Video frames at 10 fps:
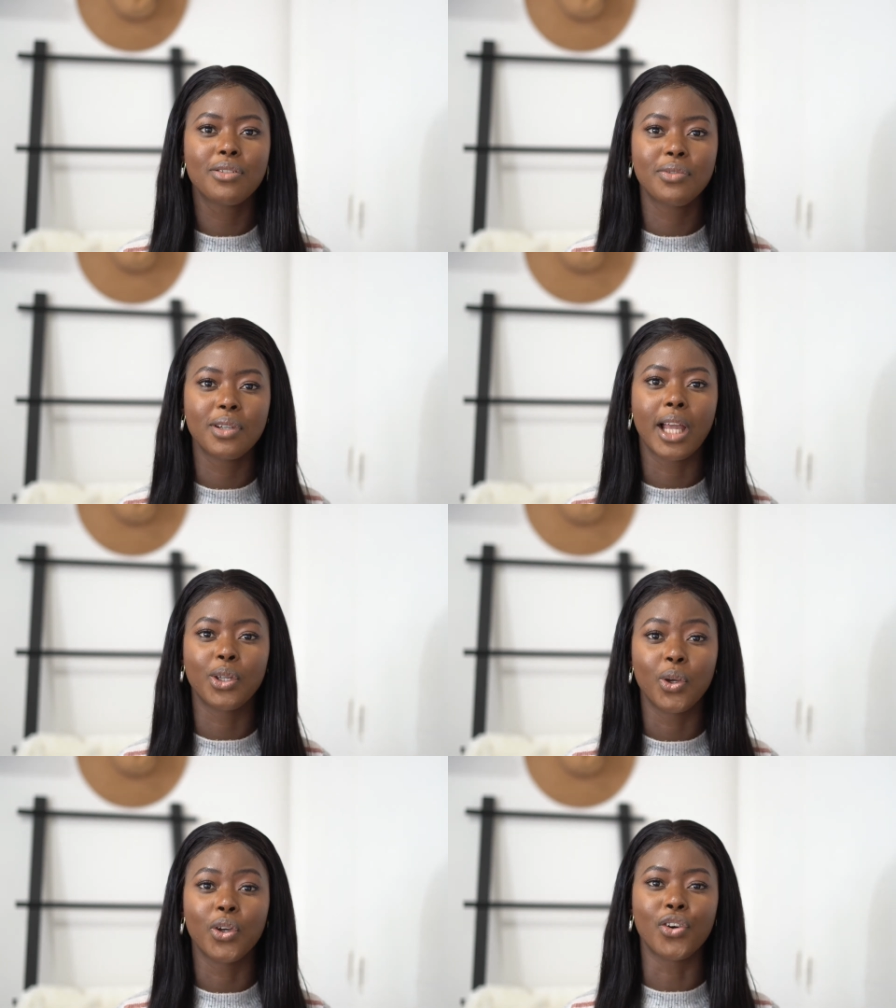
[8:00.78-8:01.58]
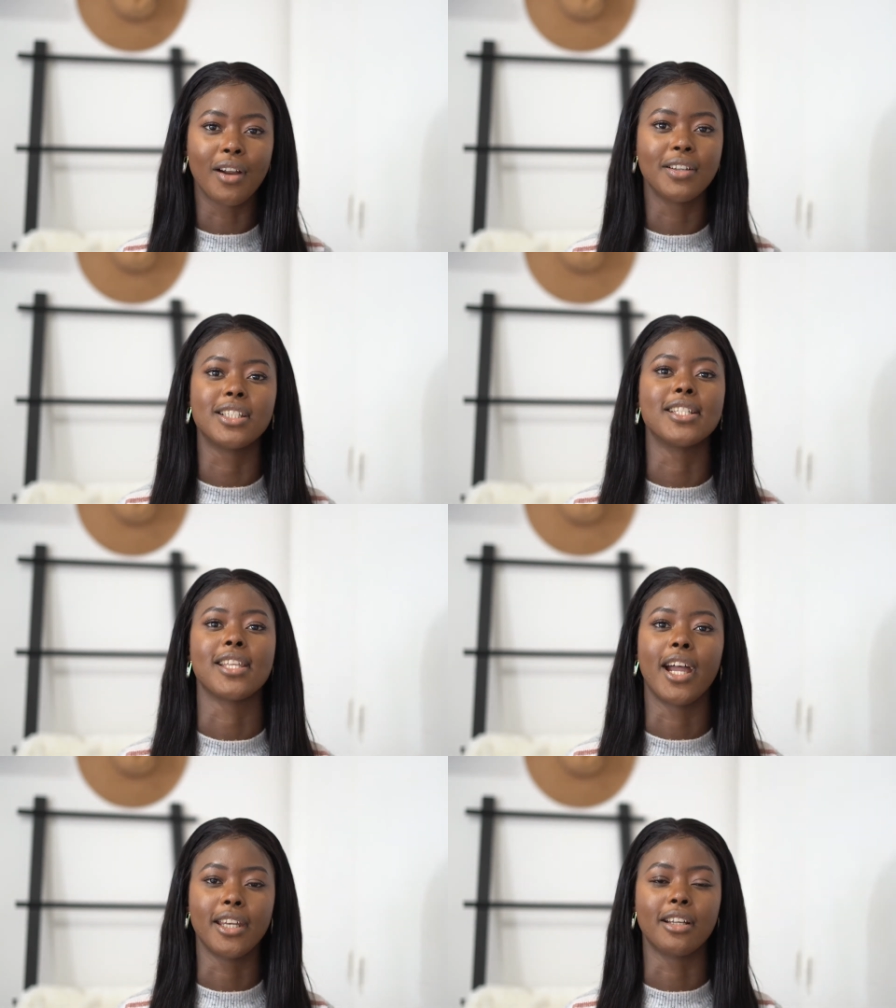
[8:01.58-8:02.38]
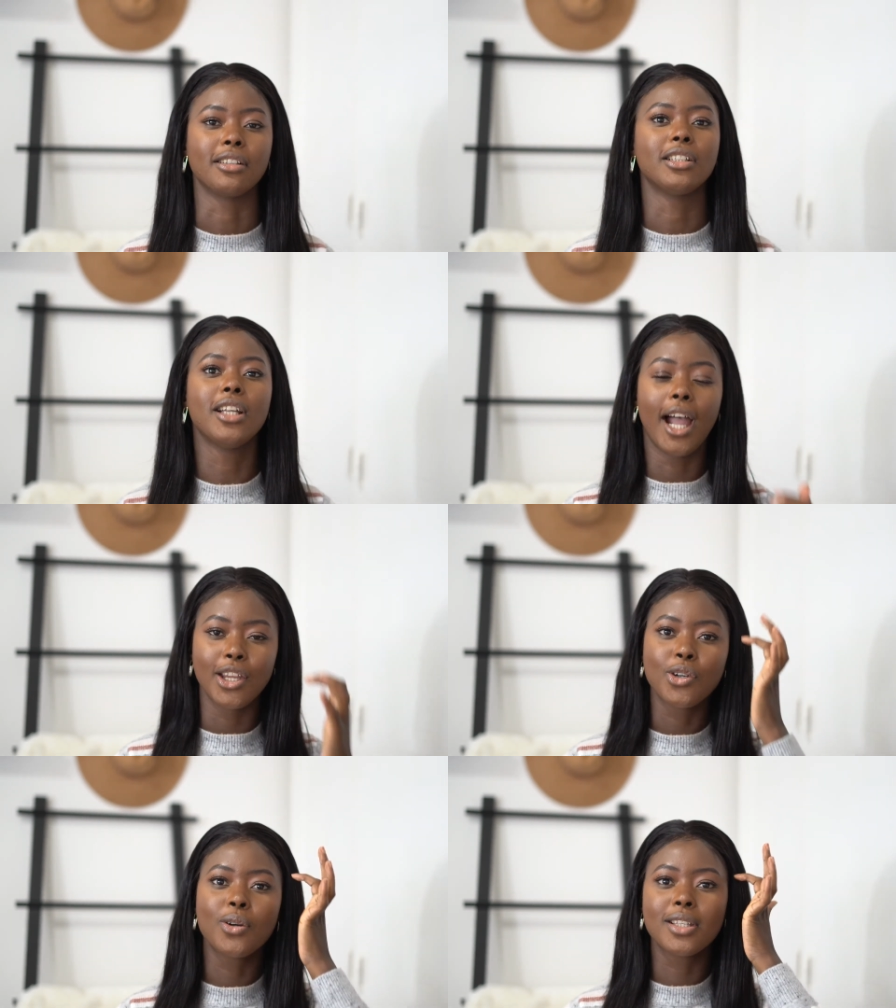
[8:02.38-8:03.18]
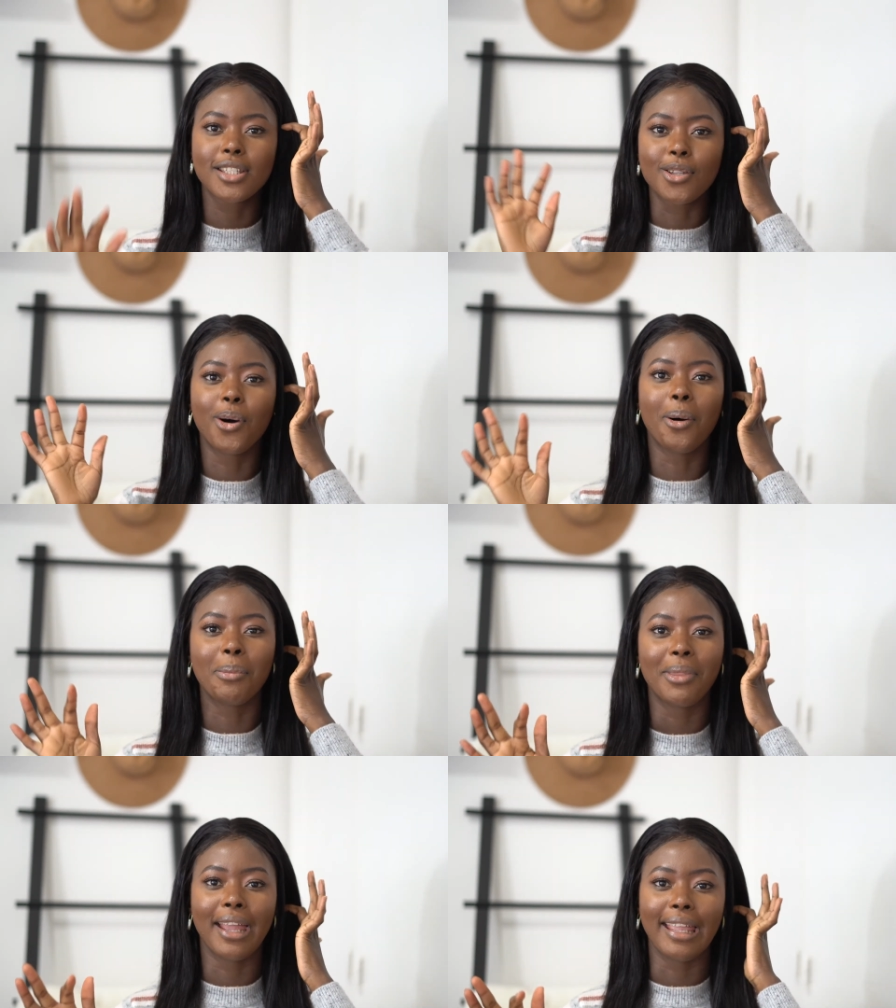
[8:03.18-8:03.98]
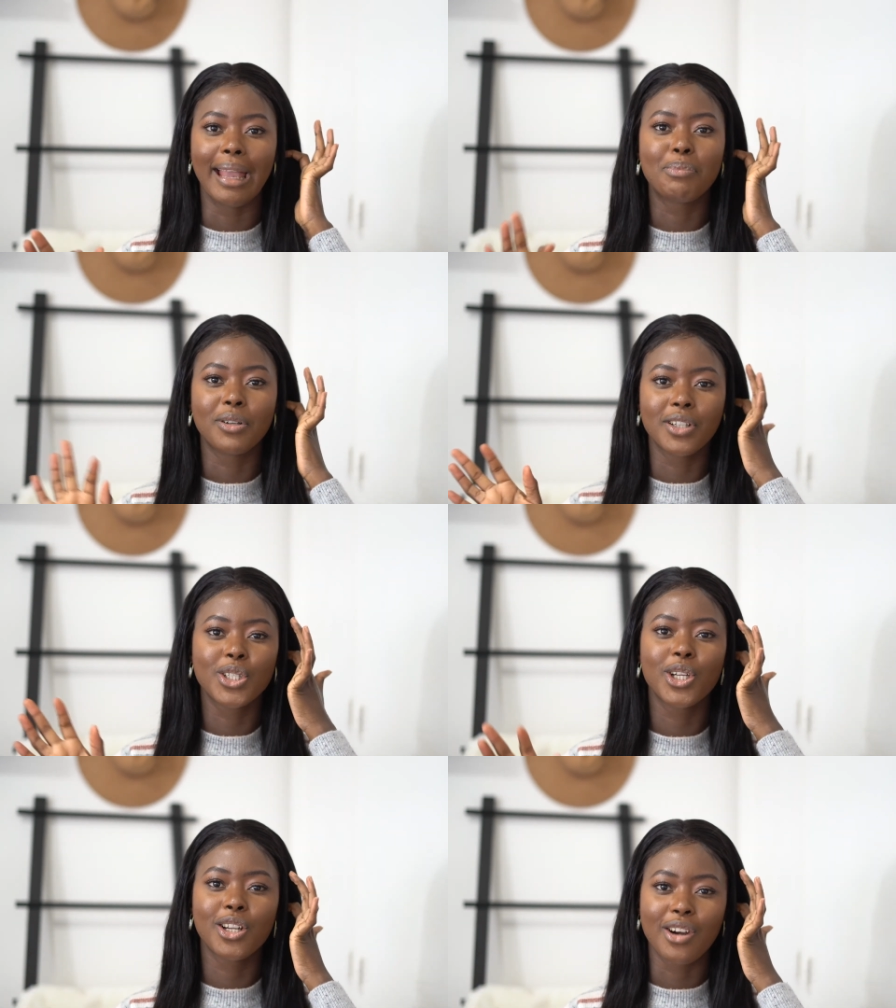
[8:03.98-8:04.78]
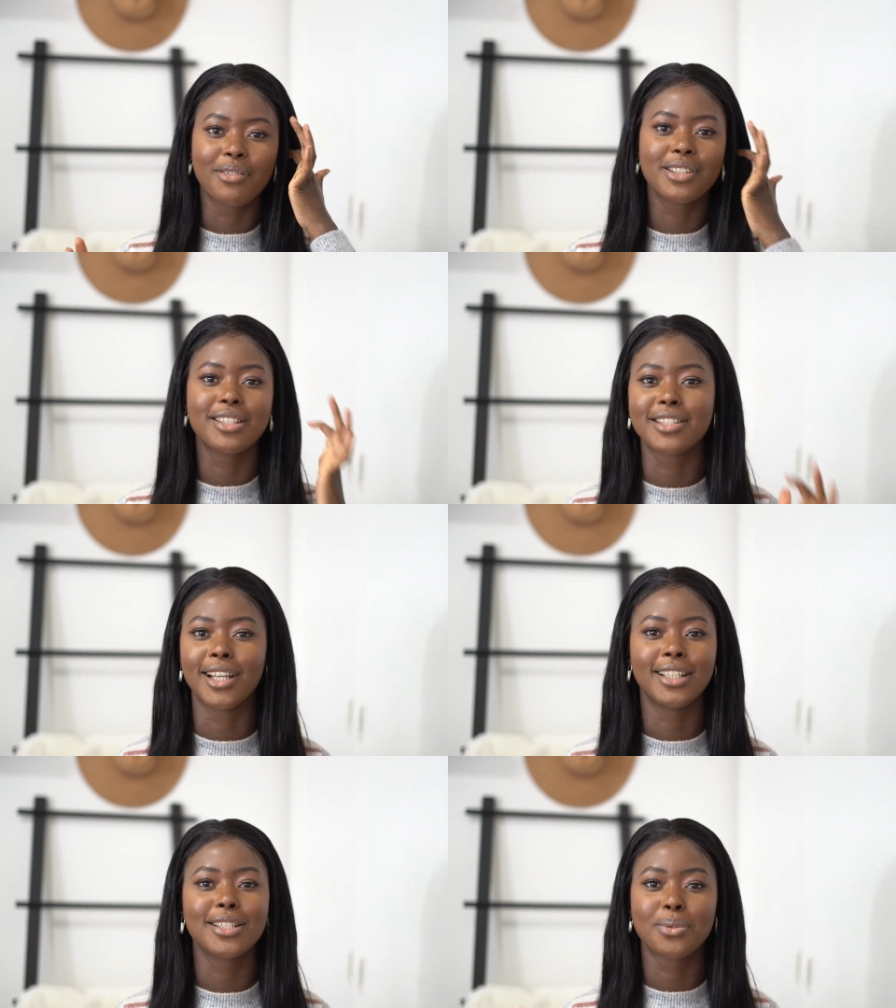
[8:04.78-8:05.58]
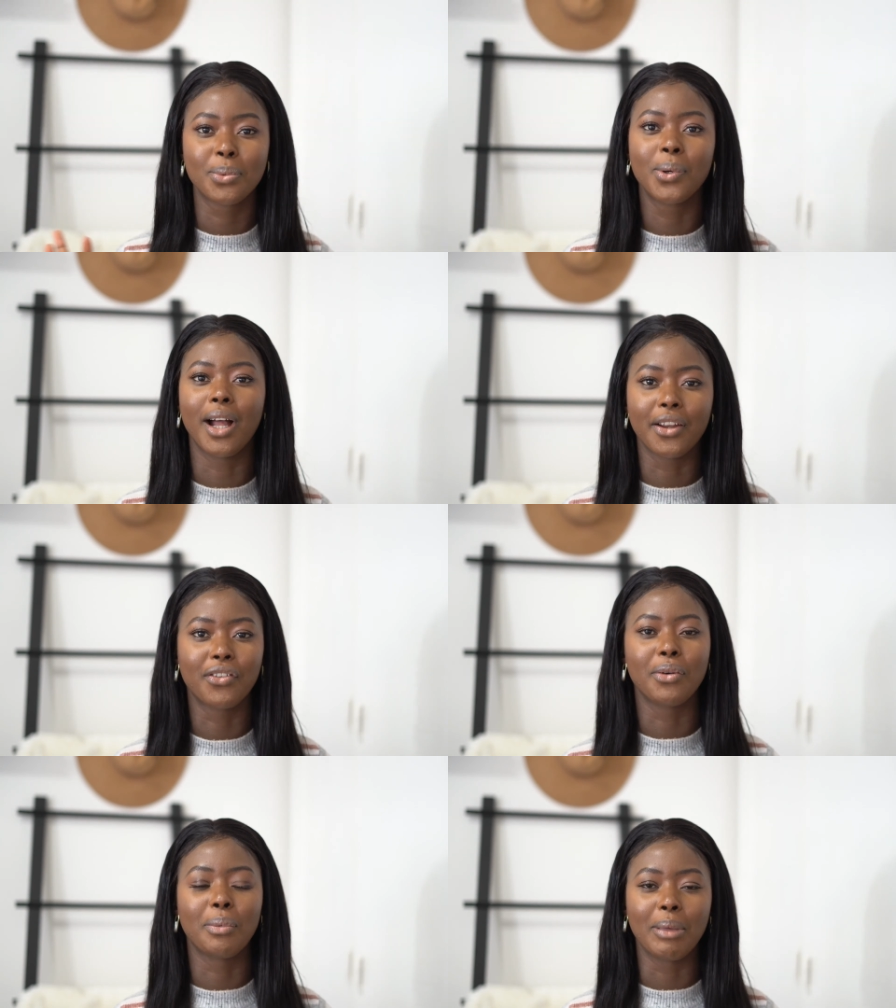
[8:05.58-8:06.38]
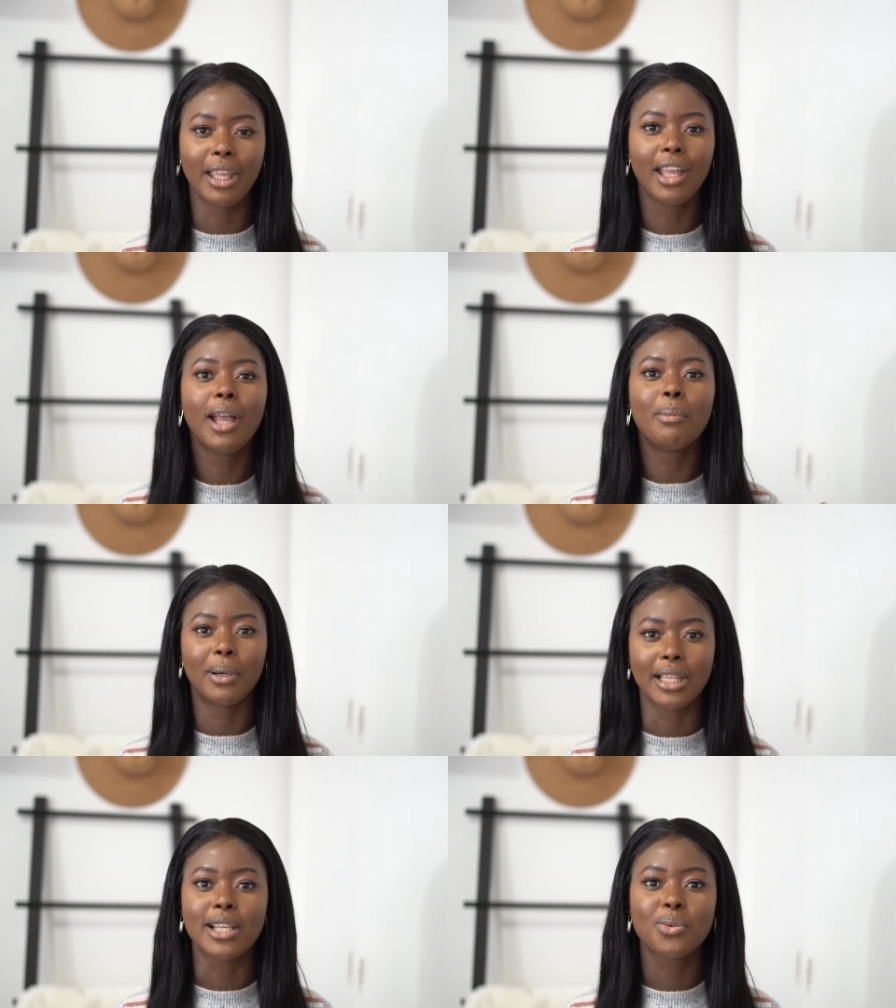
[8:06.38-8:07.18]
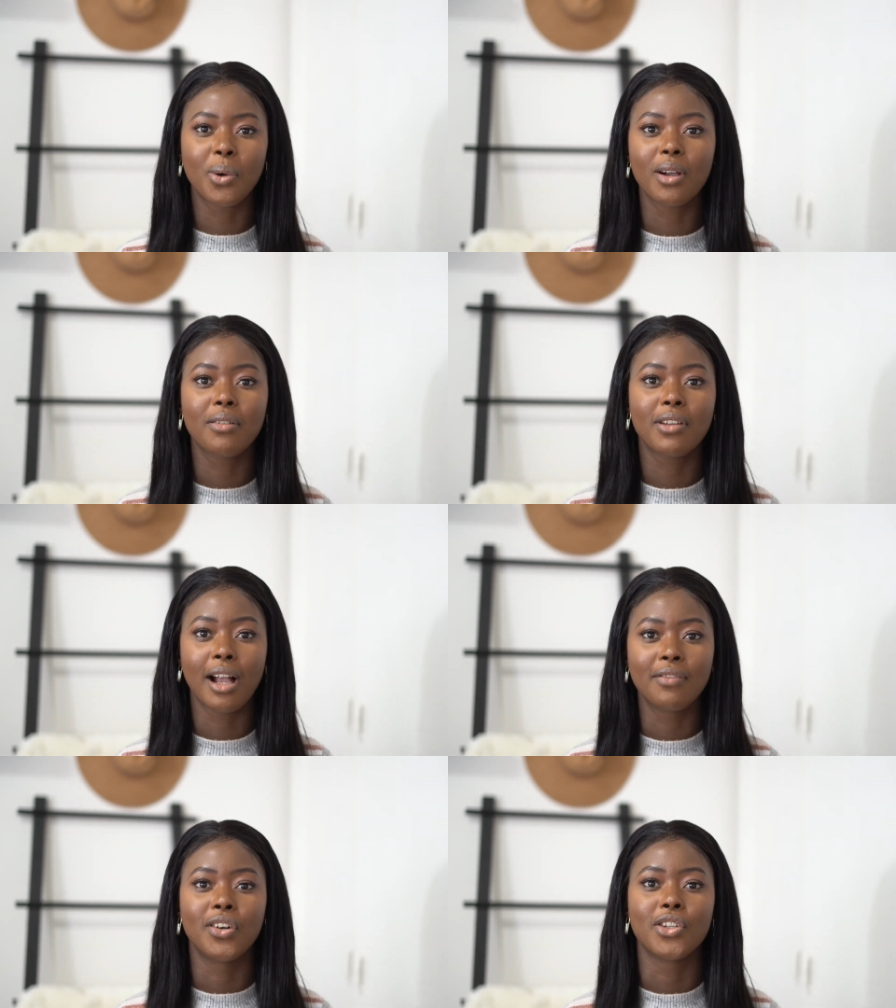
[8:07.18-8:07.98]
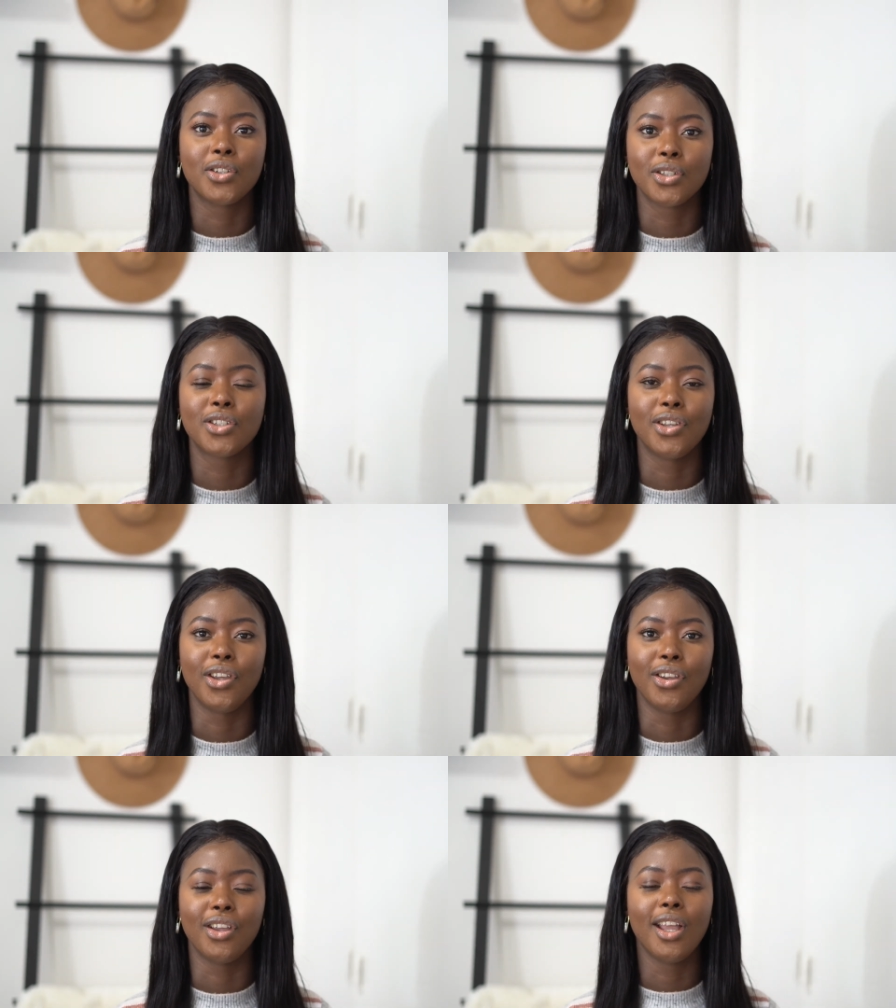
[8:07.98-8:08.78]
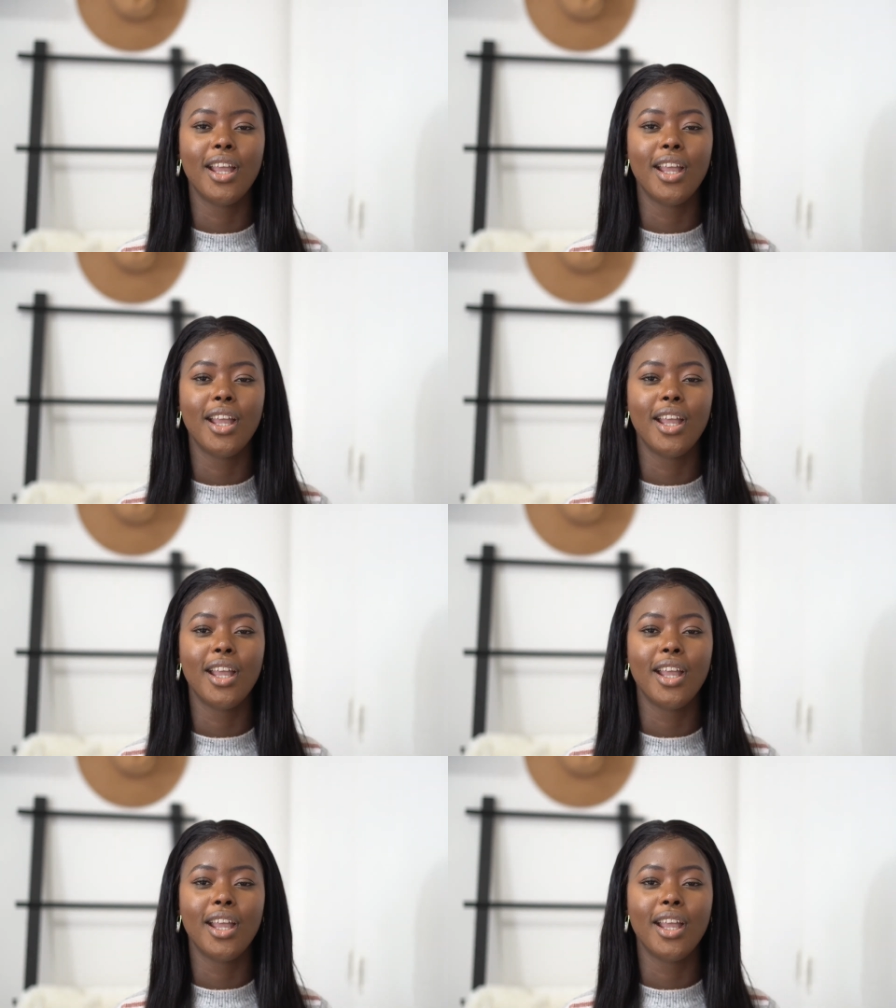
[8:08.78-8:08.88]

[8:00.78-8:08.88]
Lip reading: you feel like you're a graphic designer. I know it's not up there yet, professional graphic designers won't agree with me, but that's what Canva does to you.